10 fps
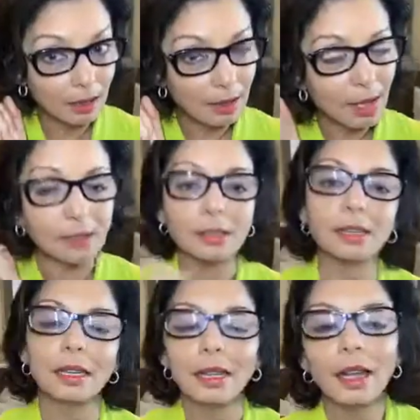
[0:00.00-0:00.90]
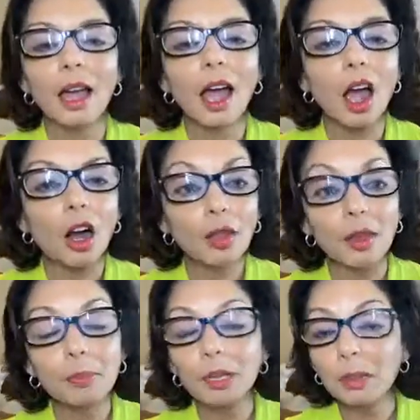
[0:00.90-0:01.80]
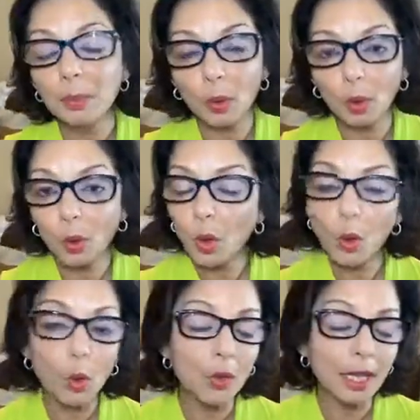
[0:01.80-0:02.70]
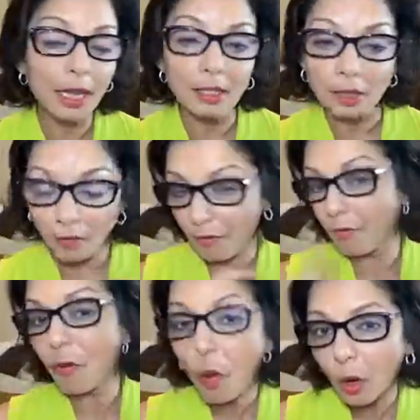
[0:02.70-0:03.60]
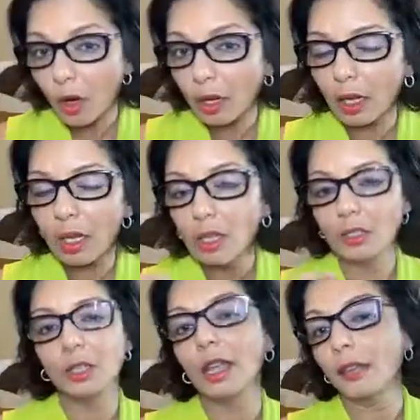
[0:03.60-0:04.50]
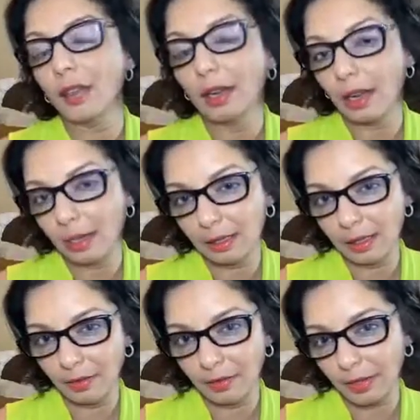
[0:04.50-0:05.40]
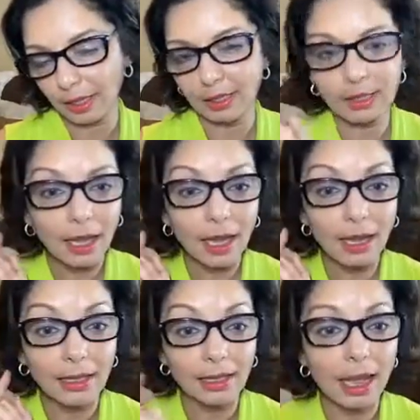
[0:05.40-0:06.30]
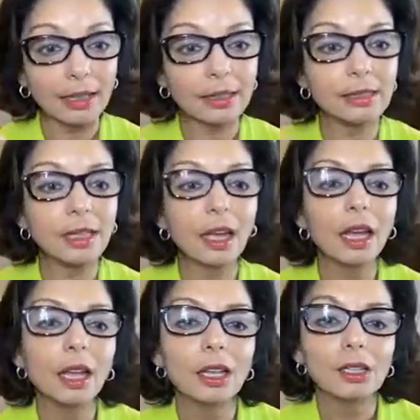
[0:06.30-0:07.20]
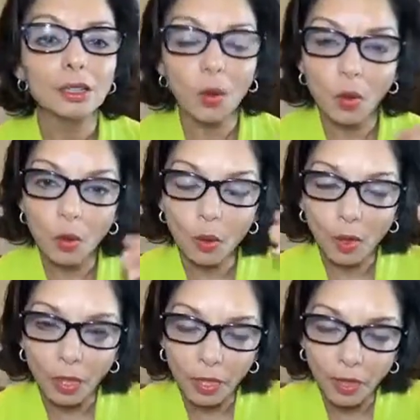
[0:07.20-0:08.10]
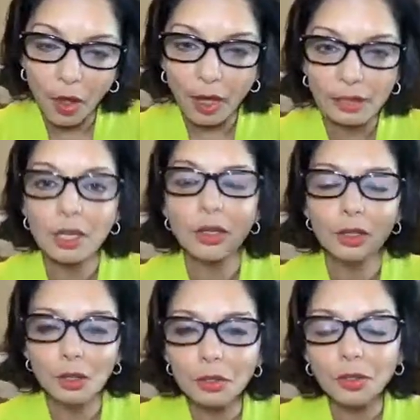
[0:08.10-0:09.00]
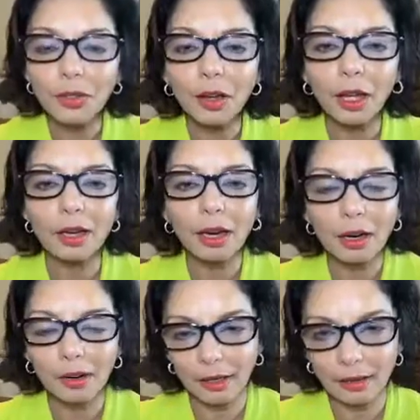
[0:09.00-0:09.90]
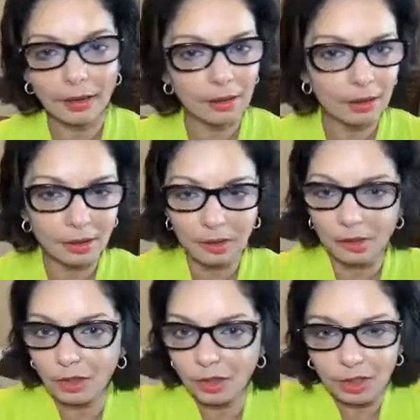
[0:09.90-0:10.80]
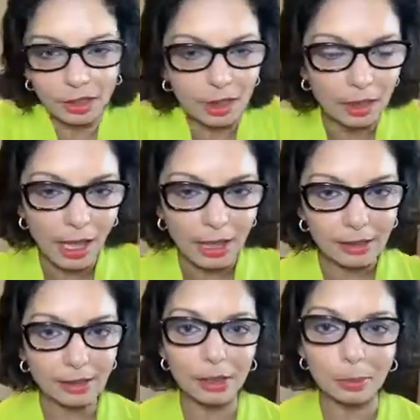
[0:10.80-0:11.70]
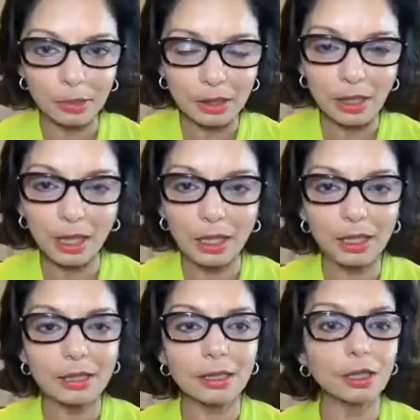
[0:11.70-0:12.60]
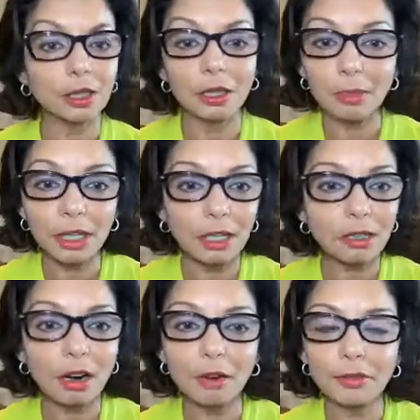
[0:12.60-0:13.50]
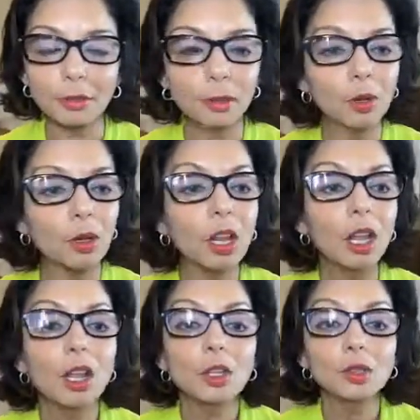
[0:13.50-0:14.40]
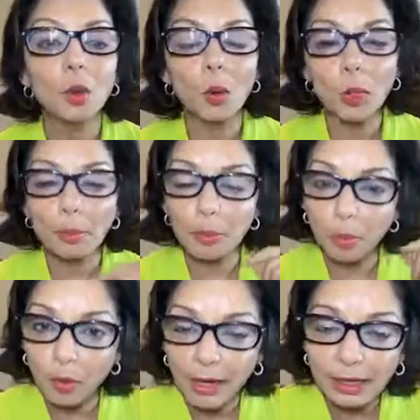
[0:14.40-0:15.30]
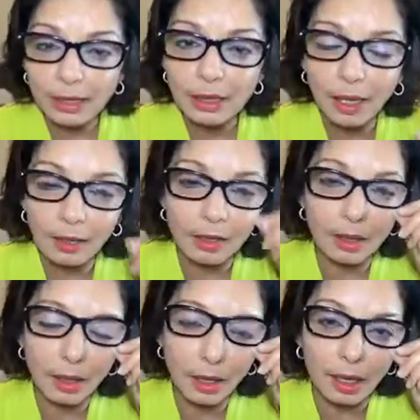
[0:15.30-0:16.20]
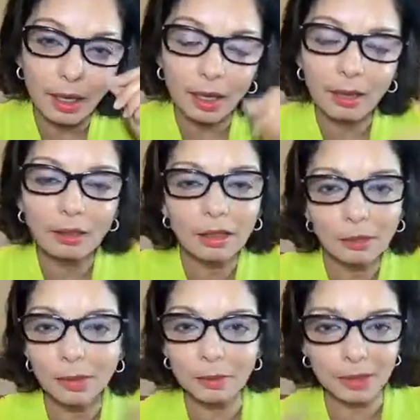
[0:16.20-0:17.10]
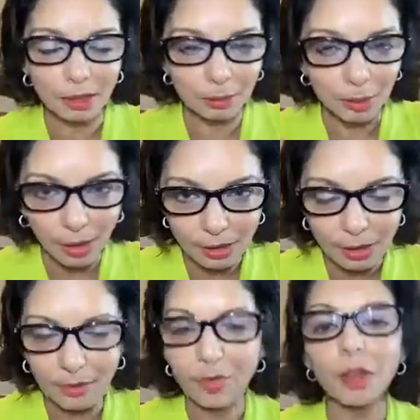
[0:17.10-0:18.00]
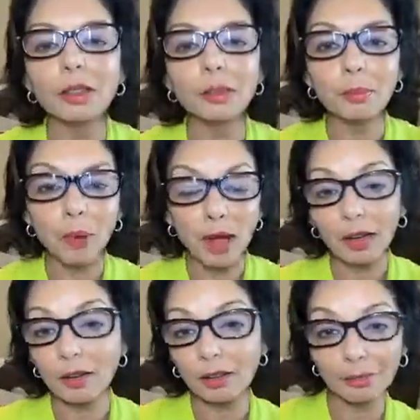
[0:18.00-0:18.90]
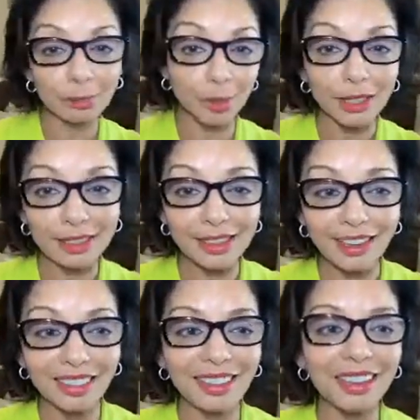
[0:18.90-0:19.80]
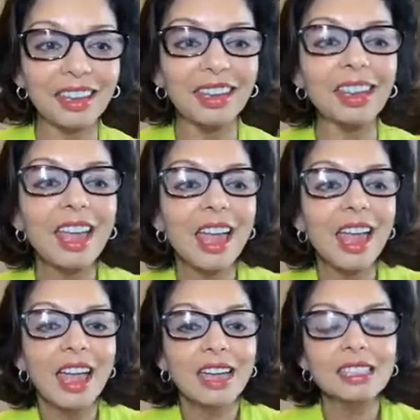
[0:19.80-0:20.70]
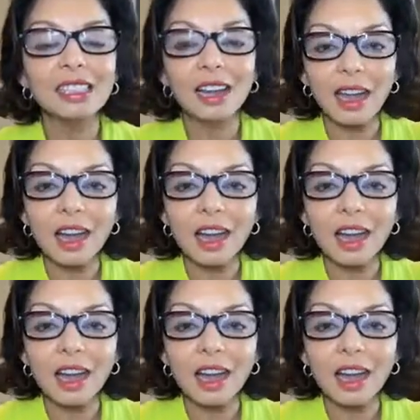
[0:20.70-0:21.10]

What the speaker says: Yes. Are there people who can't afford to get their AC fixed? Yes. So new thought. All right, this is just going to last a couple of days. It's going to be uncomfortable. So the bright side thinking, people say the positive thought, I call it bright side thinking, is that